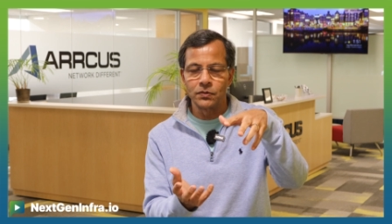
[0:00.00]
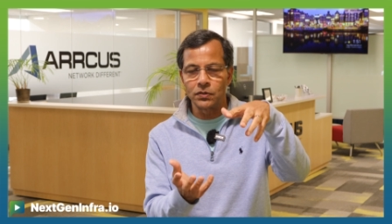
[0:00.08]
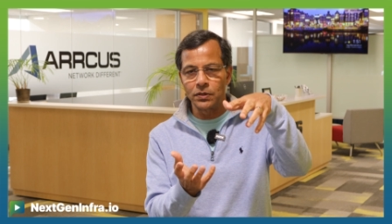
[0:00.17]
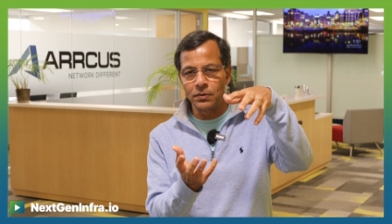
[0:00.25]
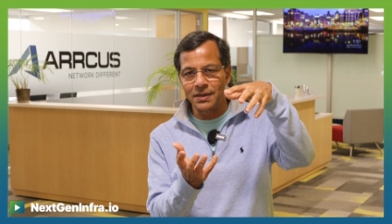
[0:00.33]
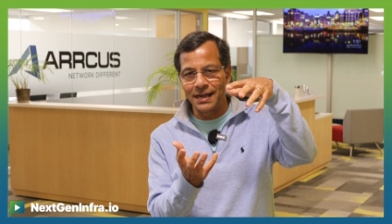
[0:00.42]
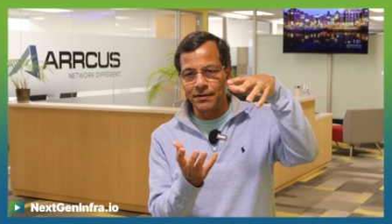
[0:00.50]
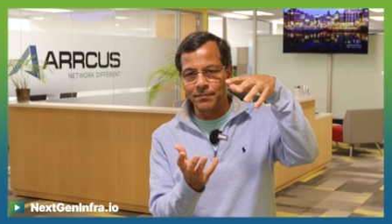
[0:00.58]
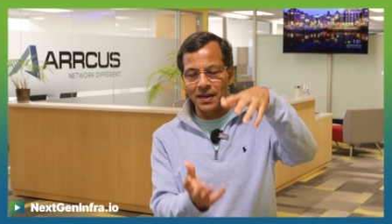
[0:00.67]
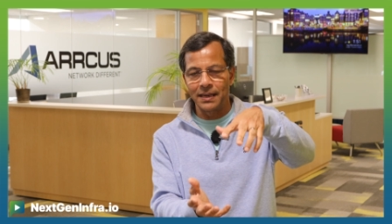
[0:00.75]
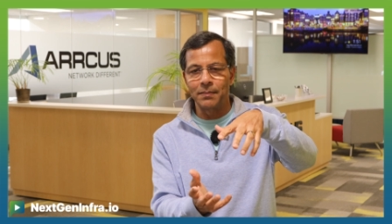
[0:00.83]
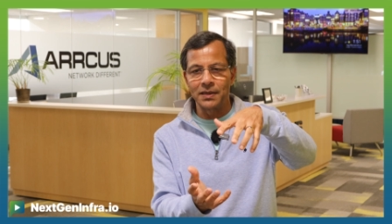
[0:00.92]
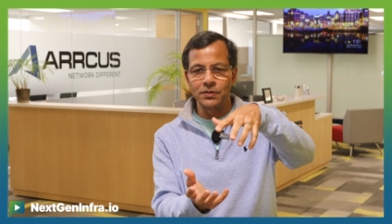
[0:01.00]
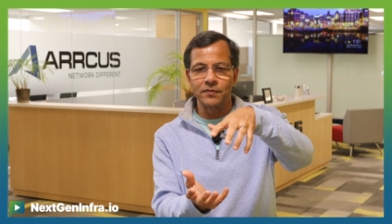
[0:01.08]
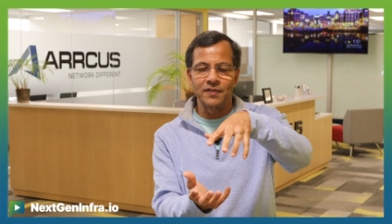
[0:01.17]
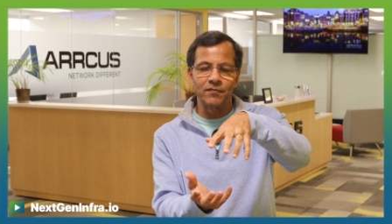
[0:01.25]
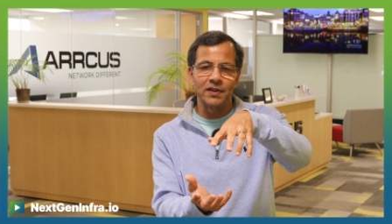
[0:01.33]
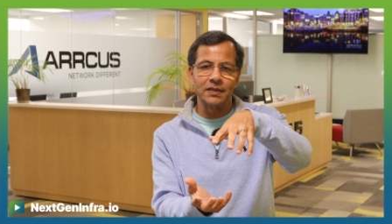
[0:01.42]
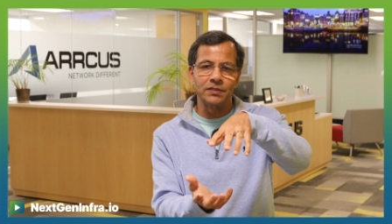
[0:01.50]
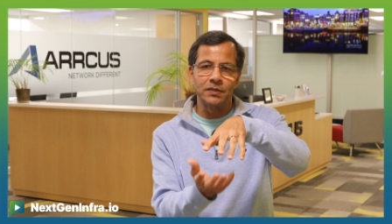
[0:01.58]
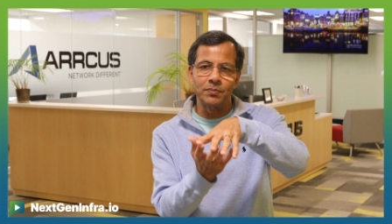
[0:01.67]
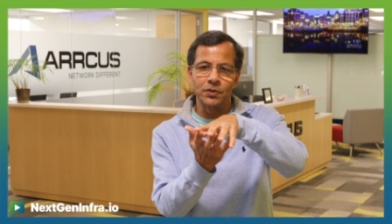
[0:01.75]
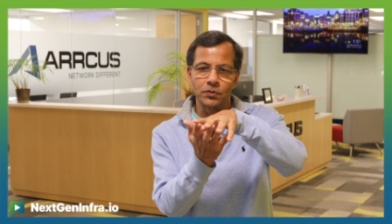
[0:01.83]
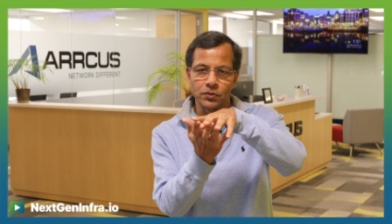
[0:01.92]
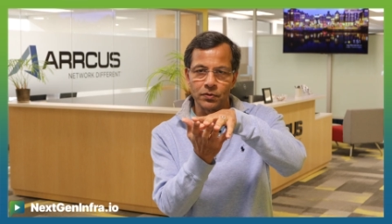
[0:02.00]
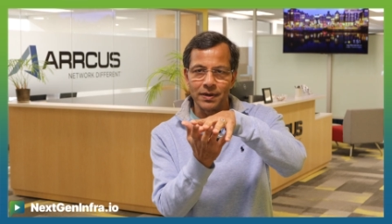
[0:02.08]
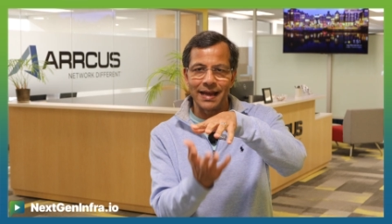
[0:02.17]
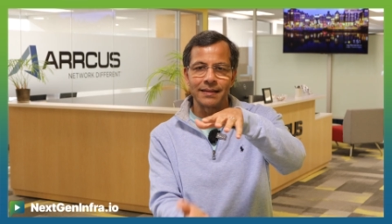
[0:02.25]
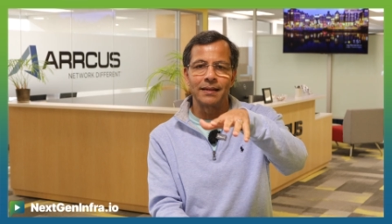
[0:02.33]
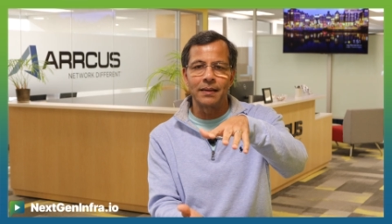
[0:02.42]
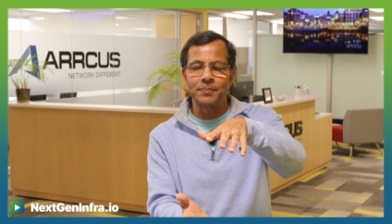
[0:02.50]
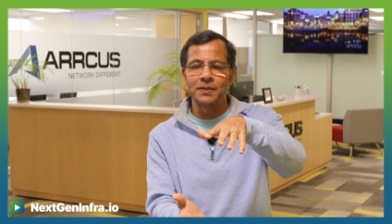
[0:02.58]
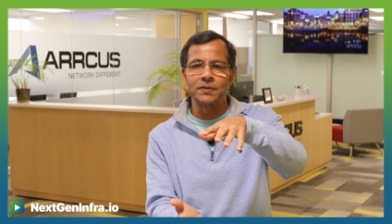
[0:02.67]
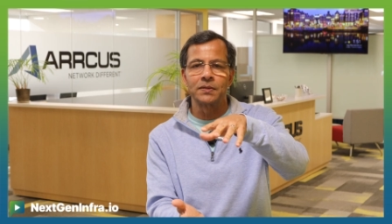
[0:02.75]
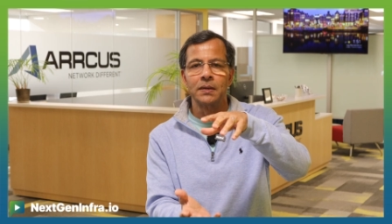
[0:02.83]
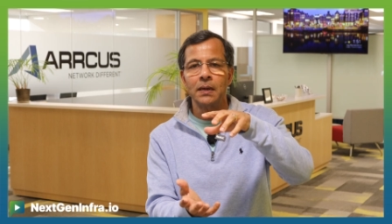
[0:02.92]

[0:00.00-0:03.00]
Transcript: So you kind of buy a bunch of NVIDIA GPUs, you rack that up in a,